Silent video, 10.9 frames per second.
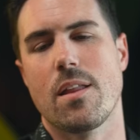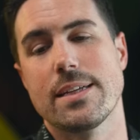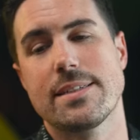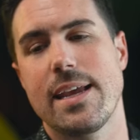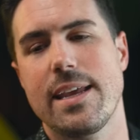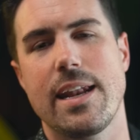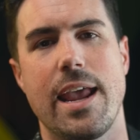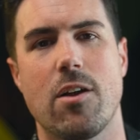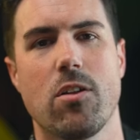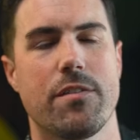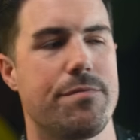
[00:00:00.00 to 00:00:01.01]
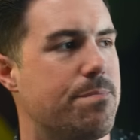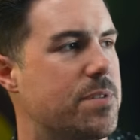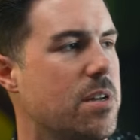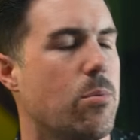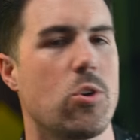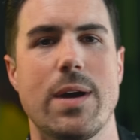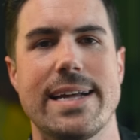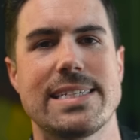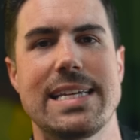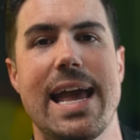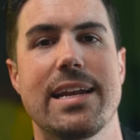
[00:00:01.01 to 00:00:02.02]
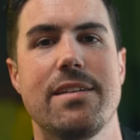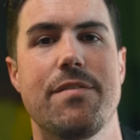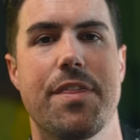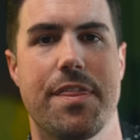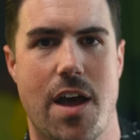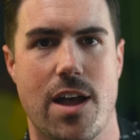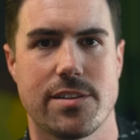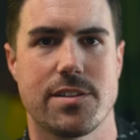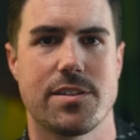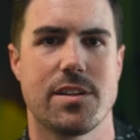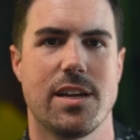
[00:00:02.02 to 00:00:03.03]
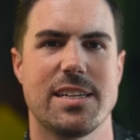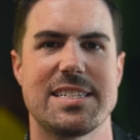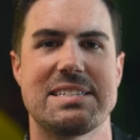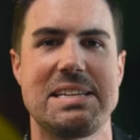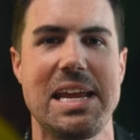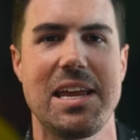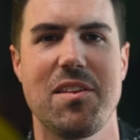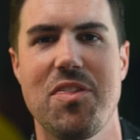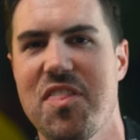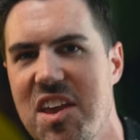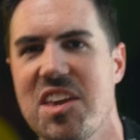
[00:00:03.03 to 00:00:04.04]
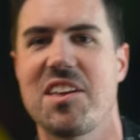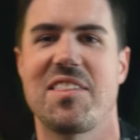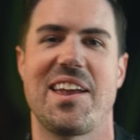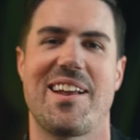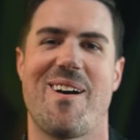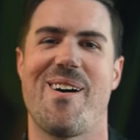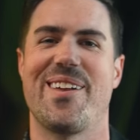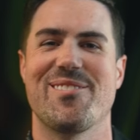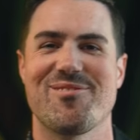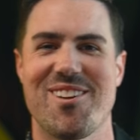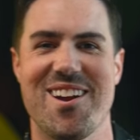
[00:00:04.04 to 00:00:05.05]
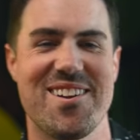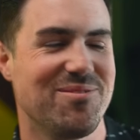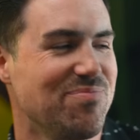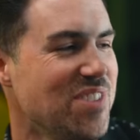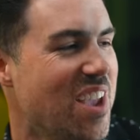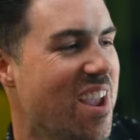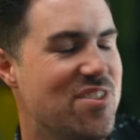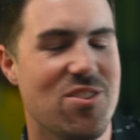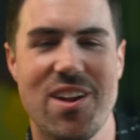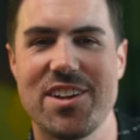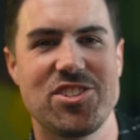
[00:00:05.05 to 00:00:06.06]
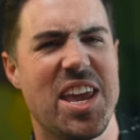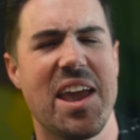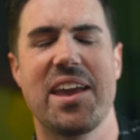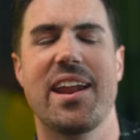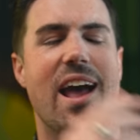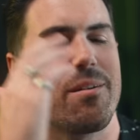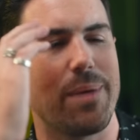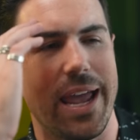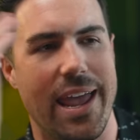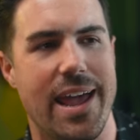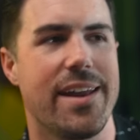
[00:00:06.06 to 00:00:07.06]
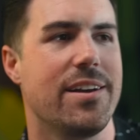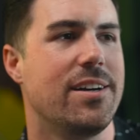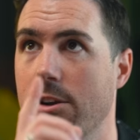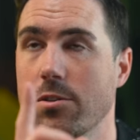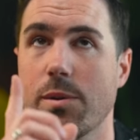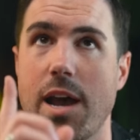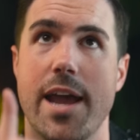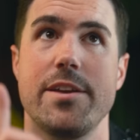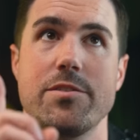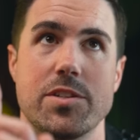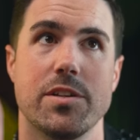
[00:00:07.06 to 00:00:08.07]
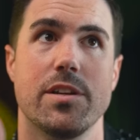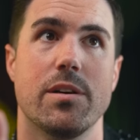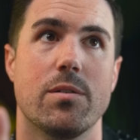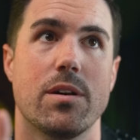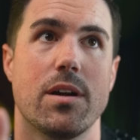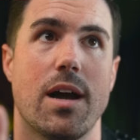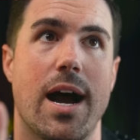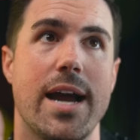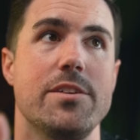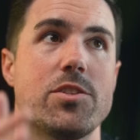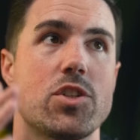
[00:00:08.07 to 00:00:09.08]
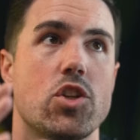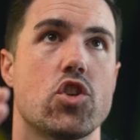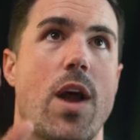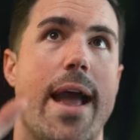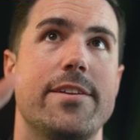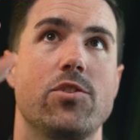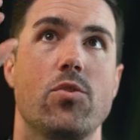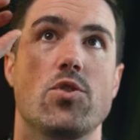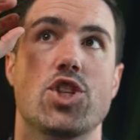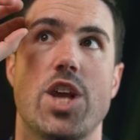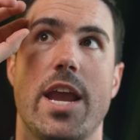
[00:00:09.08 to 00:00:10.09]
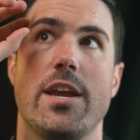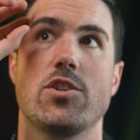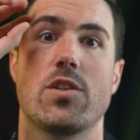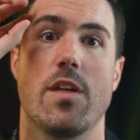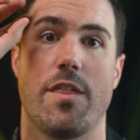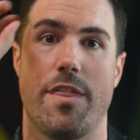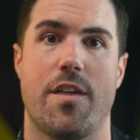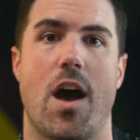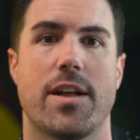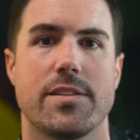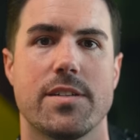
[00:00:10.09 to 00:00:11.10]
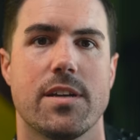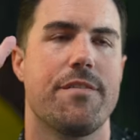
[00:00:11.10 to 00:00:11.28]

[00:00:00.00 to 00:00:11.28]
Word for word: Let's take an angle of someone who has negative thoughts. Stinkin' thinking, they call it, right? Dude, I just can't get out of my head. Here's what I used to do. I used to try to change the thought.